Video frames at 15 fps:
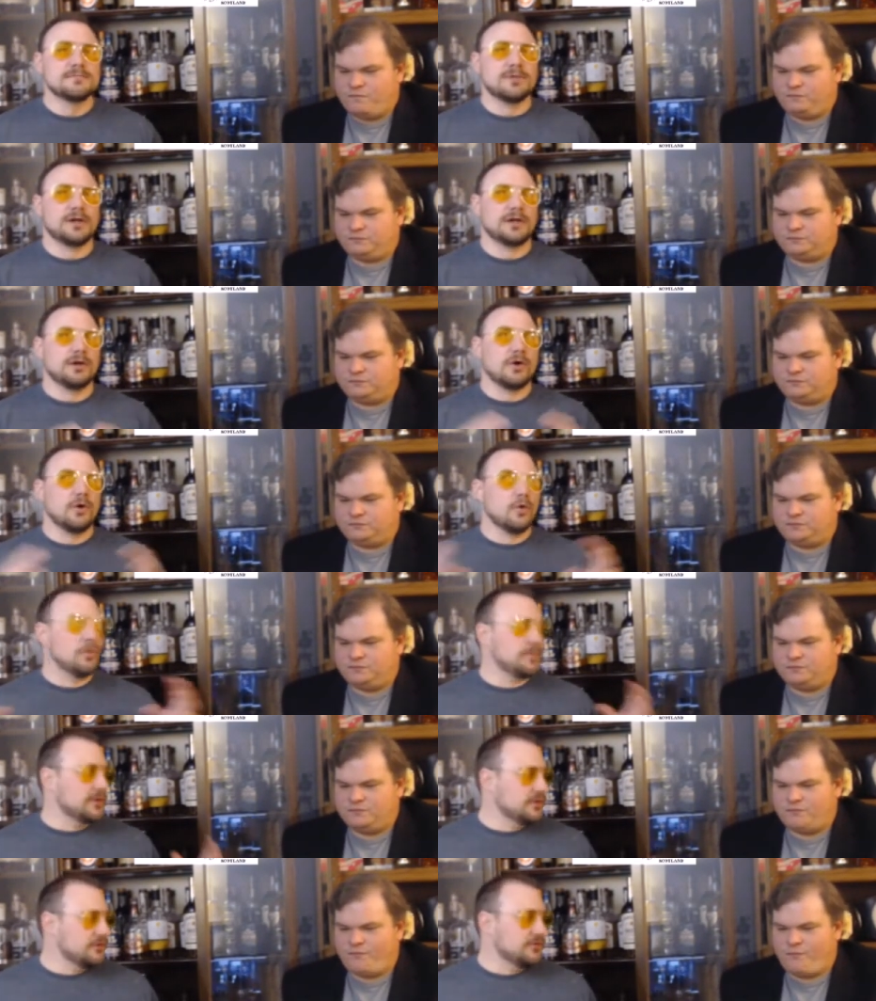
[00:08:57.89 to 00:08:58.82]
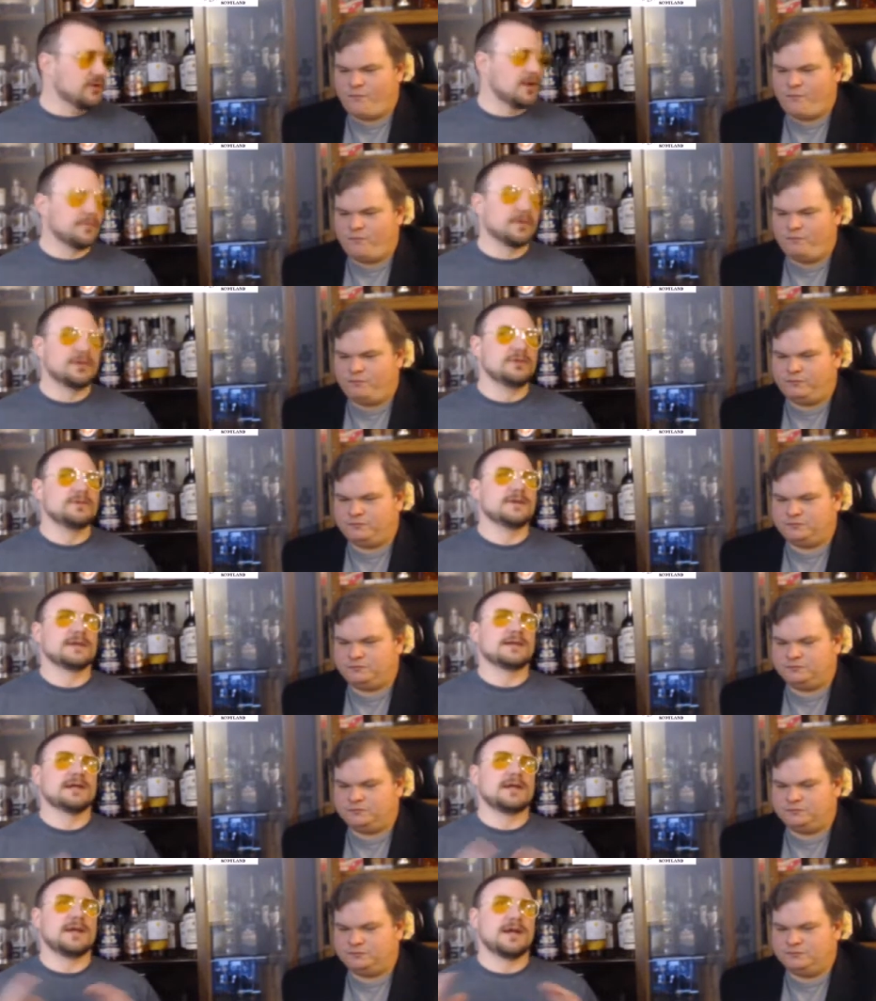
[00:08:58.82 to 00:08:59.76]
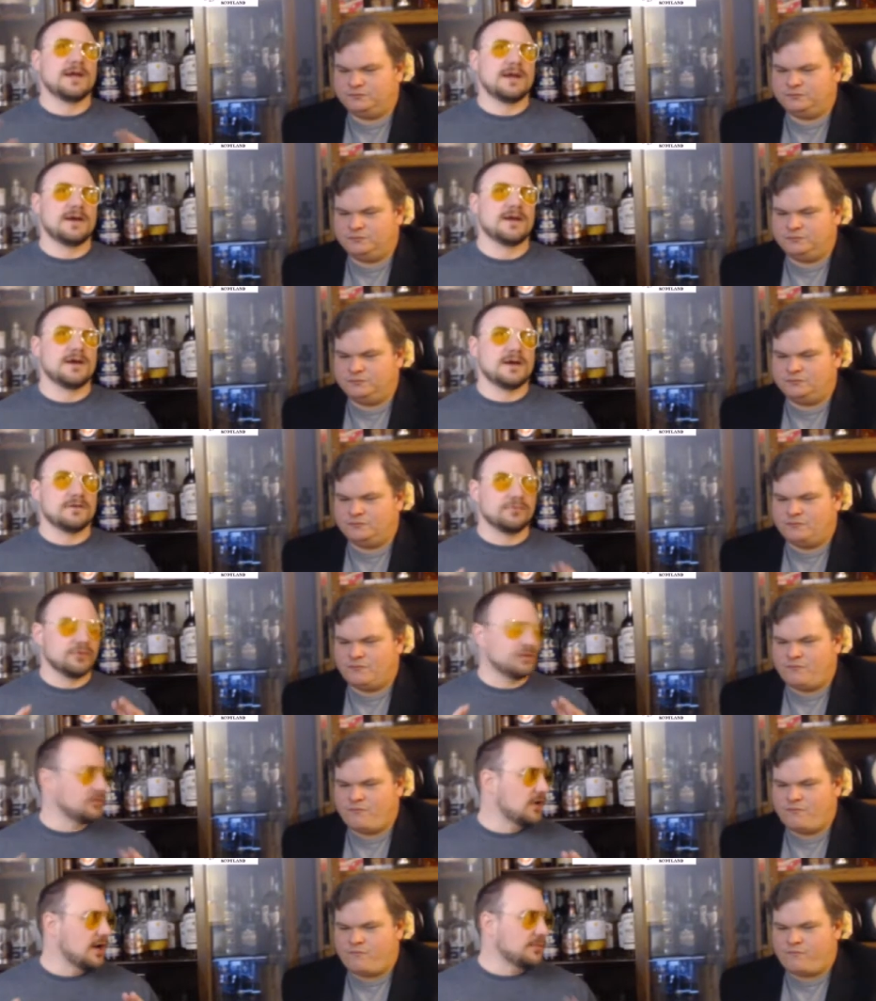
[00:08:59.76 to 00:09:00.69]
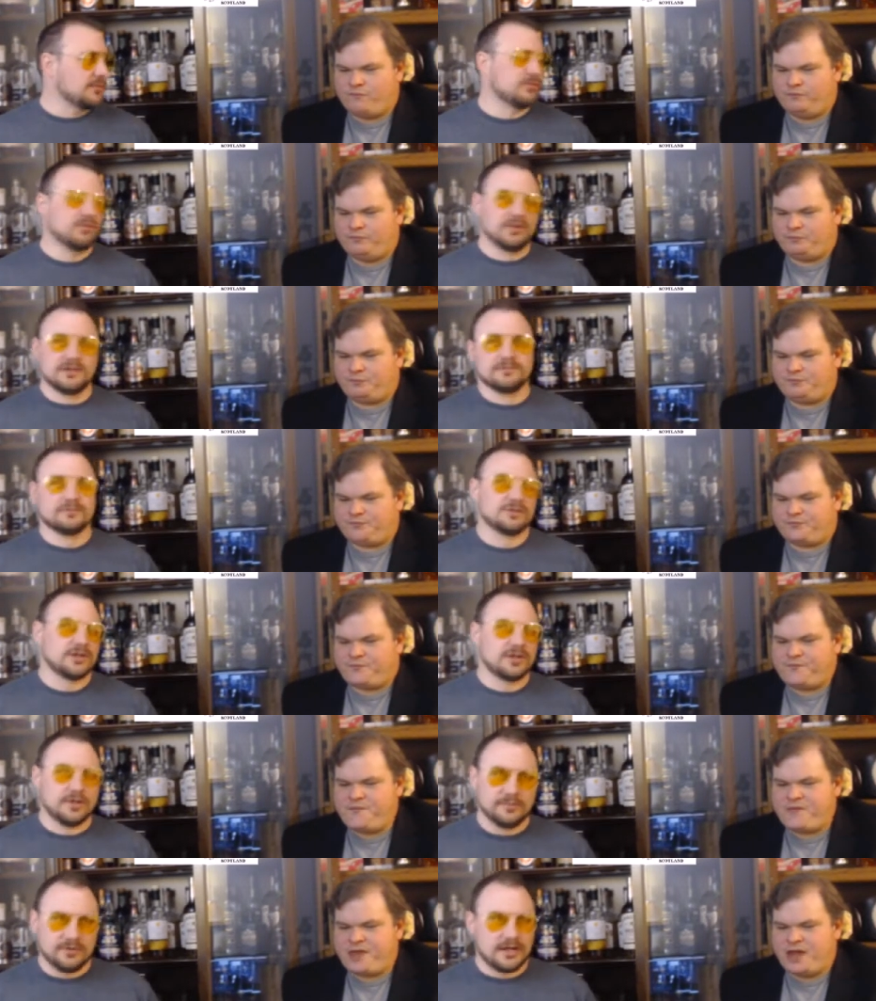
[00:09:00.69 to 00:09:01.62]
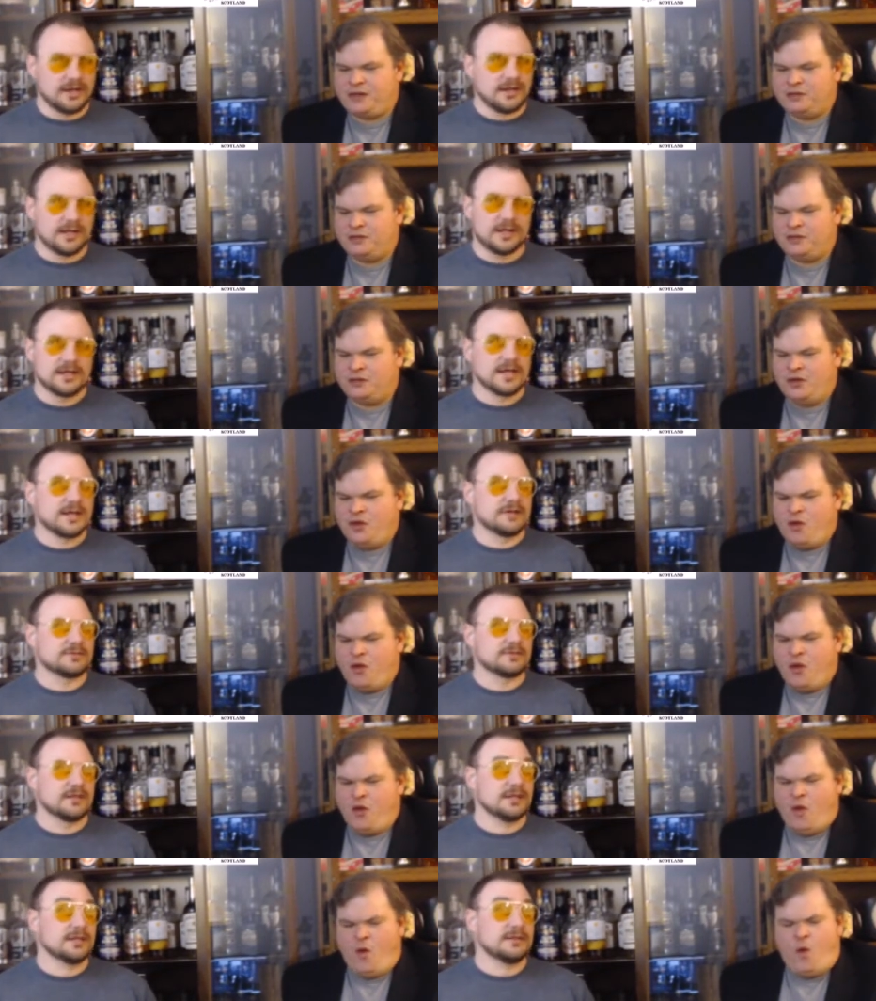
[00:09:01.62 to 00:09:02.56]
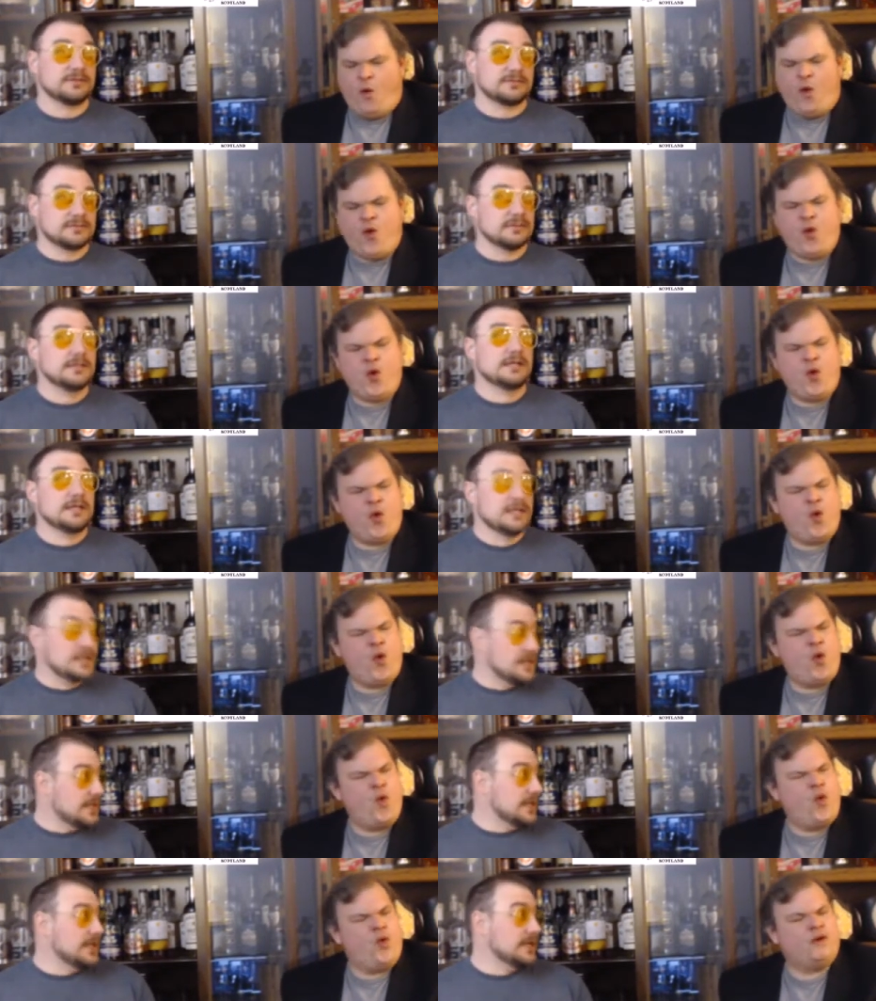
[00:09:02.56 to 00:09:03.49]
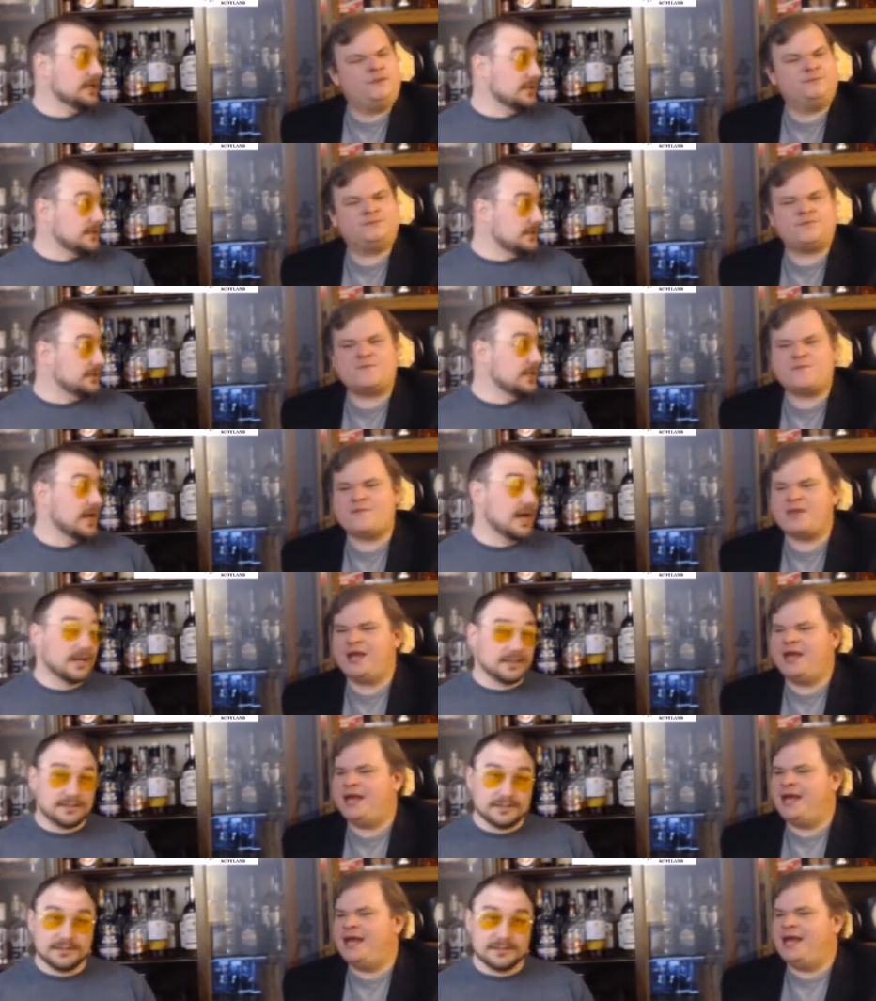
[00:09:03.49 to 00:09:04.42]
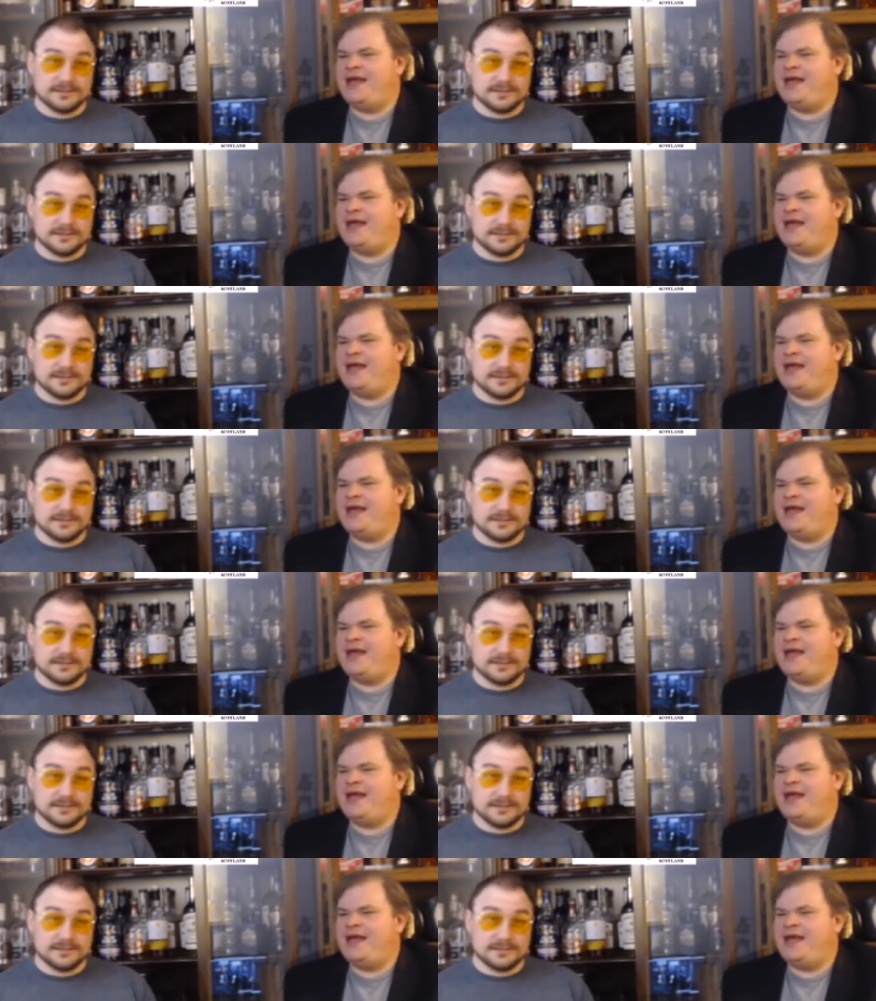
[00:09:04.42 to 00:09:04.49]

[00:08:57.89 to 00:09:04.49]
Speaker 1: but it opens up and you get every drop of flavor that comes out of that cask, and it's it yeah. It,